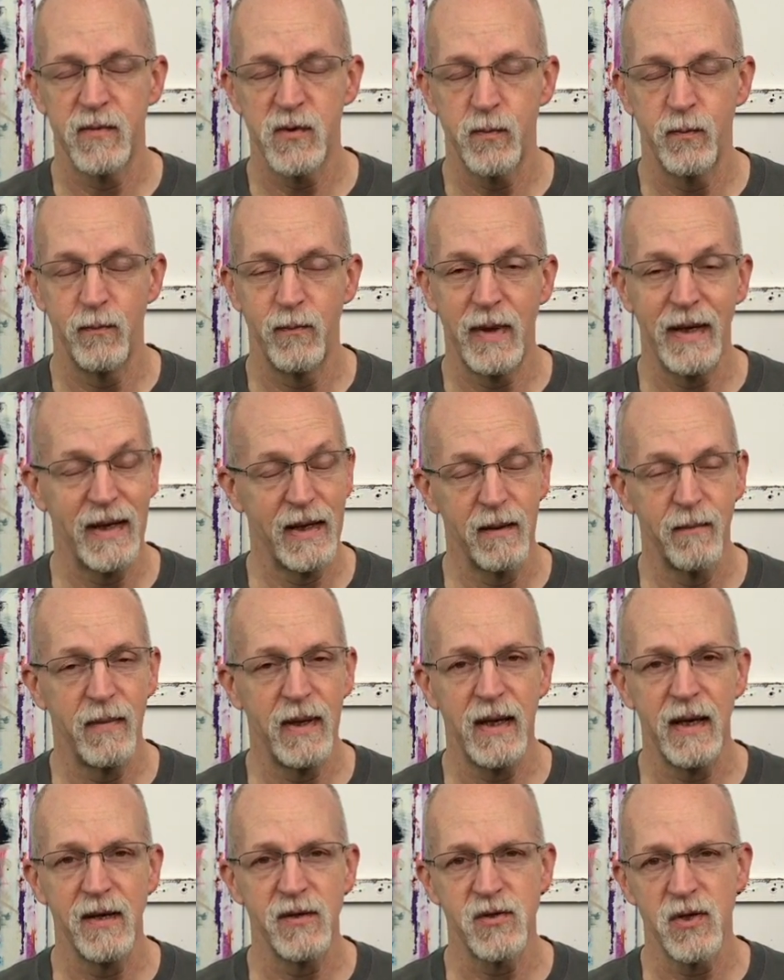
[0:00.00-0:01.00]
meaning
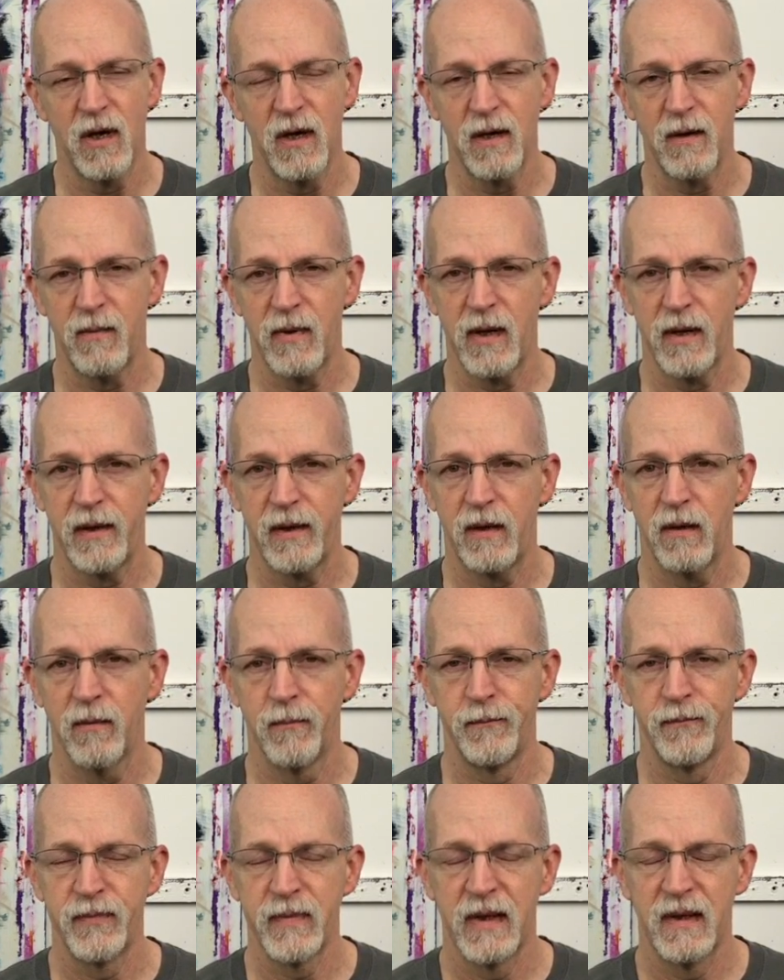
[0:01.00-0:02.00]
me, talk about
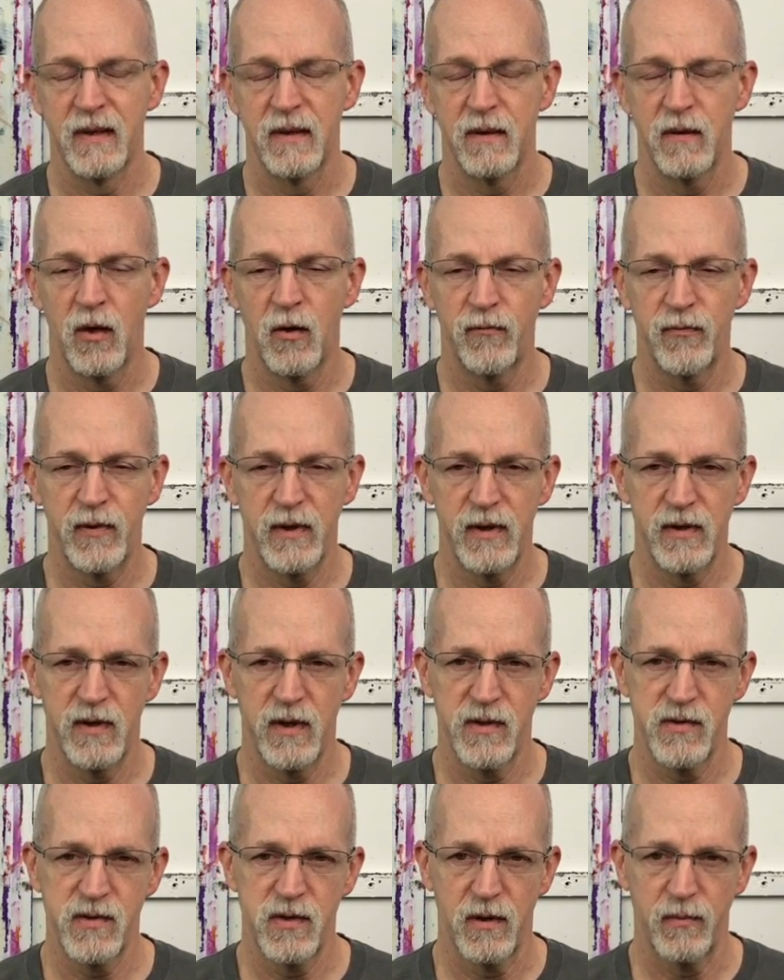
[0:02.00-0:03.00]
here, hopefully it
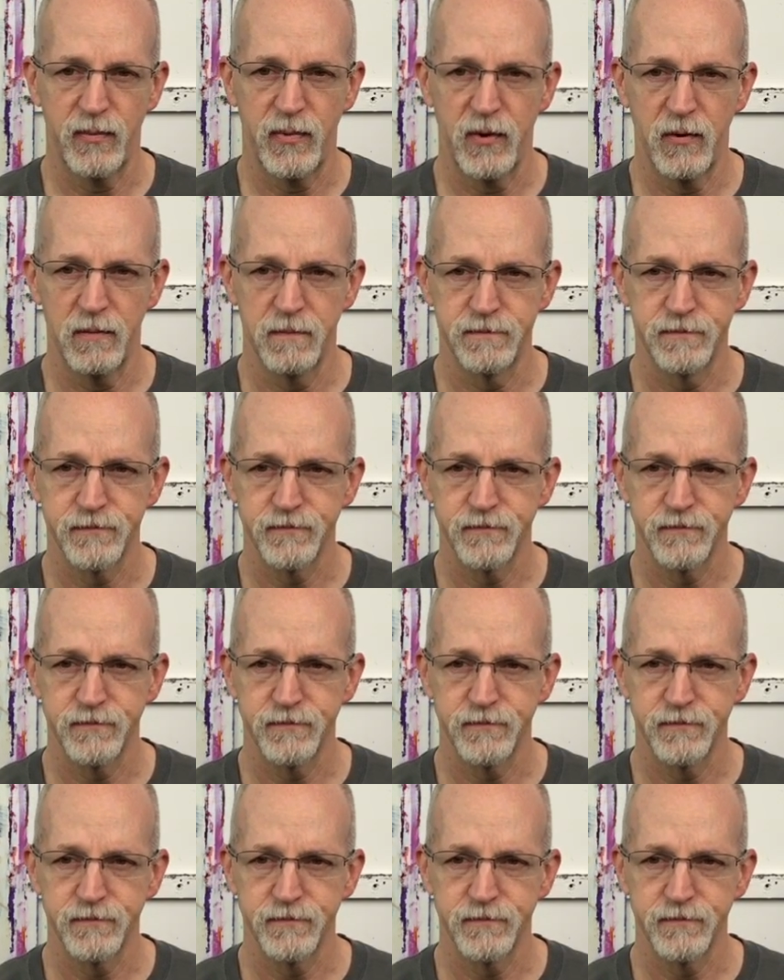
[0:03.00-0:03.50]
does help you.